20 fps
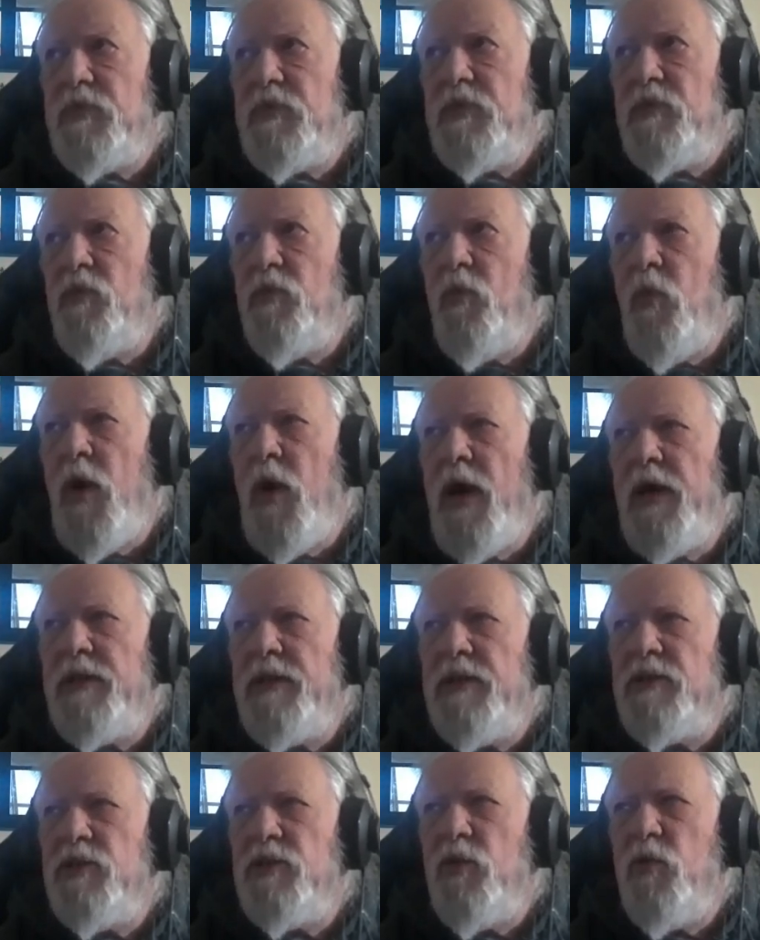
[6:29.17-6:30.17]
Why it
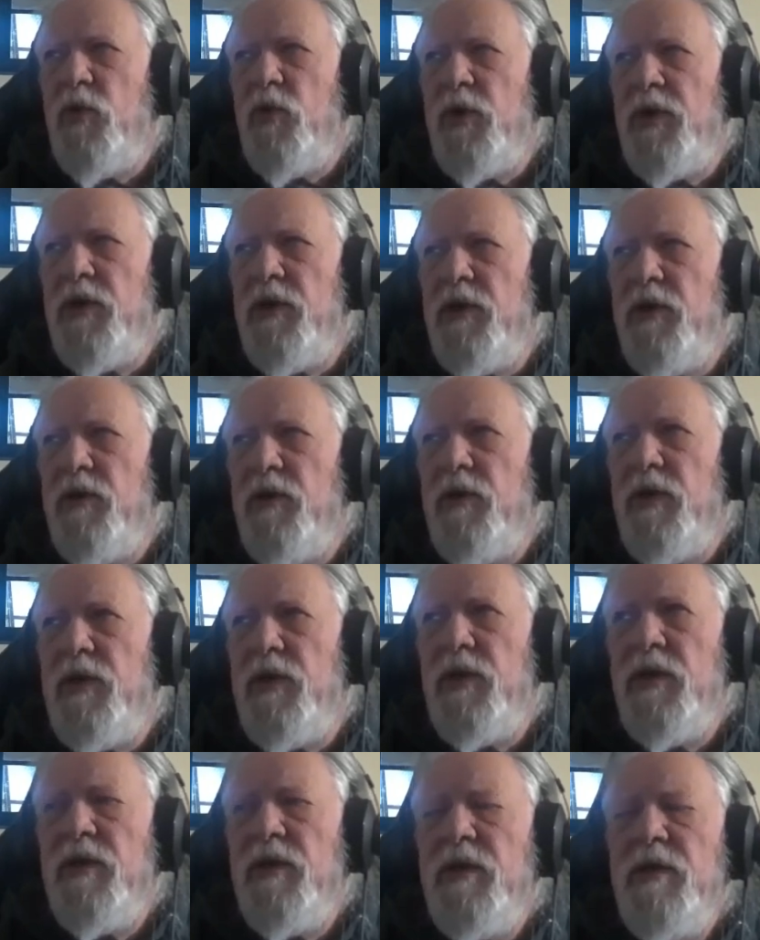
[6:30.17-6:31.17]
doesn't work here
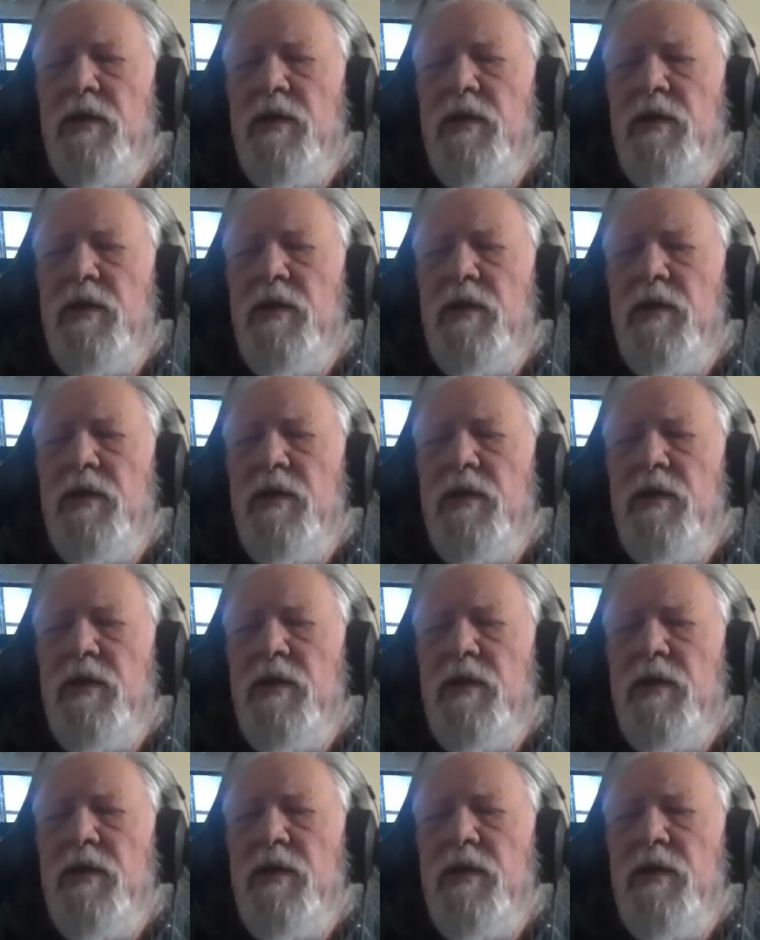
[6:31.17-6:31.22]
and